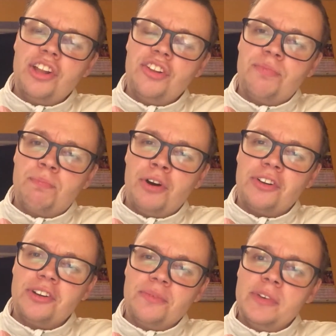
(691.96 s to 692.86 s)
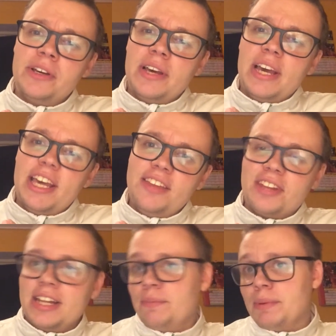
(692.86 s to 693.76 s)
and Spurgeon is
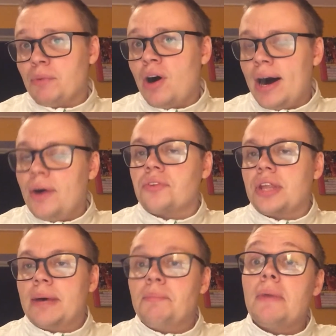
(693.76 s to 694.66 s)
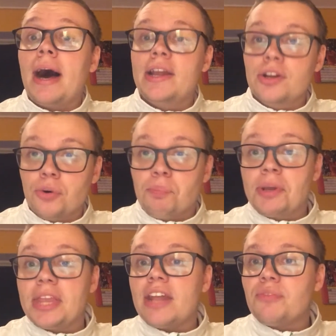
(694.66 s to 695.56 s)
a little bit more out there, I know,
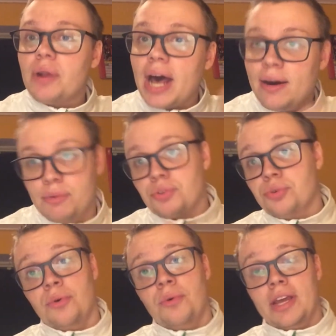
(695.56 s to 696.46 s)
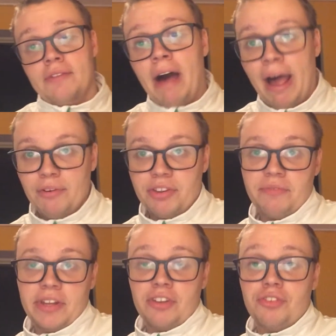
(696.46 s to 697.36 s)
but that's what I would do if I was in
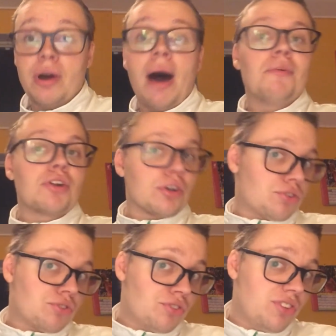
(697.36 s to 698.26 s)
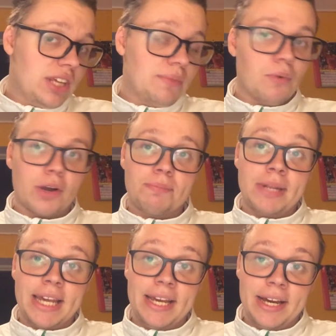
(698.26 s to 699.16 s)
fantasy. I would look to see what
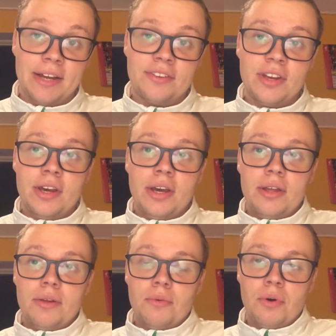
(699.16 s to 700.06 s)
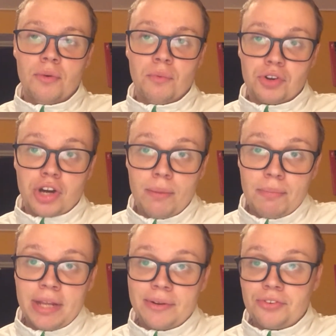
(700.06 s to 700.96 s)
players would
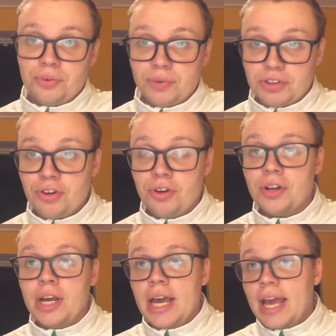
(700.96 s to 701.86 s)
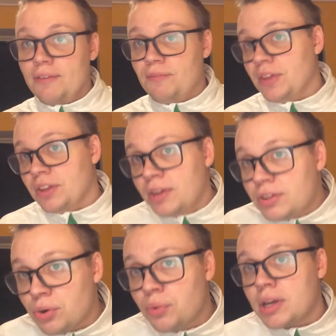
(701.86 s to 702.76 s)
come into return. If they
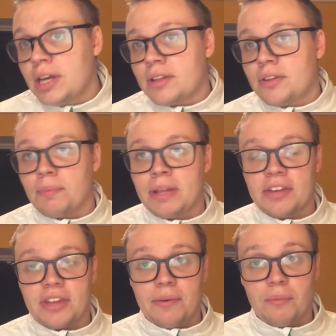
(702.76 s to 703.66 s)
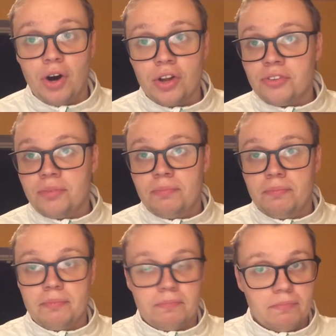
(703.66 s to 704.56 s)
don't get the players I want,
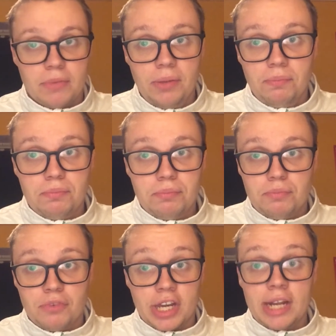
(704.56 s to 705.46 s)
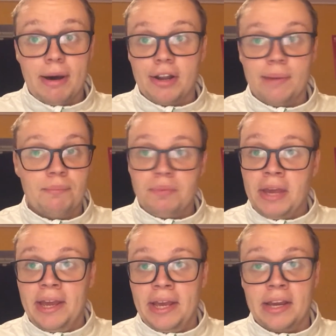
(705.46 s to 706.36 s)
well, forget about it, I'm
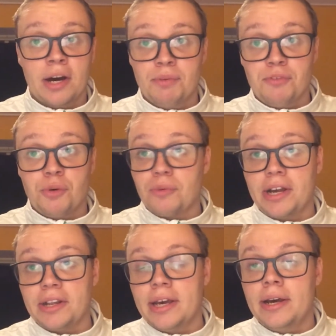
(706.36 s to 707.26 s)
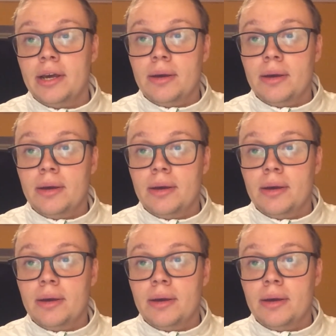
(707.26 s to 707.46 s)
hanging up the phone right there.